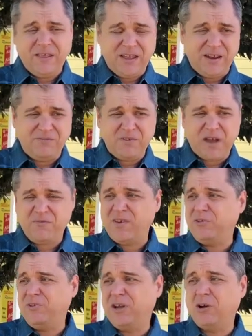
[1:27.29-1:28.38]
I
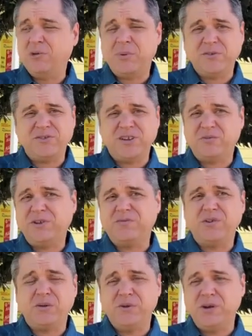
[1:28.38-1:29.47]
found out about several
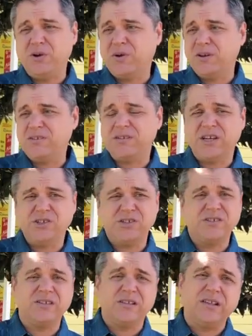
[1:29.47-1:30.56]
different community
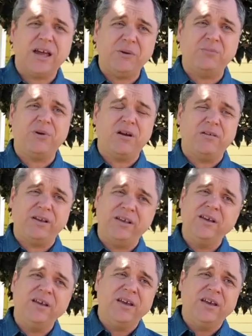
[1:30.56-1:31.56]
organizations, the library,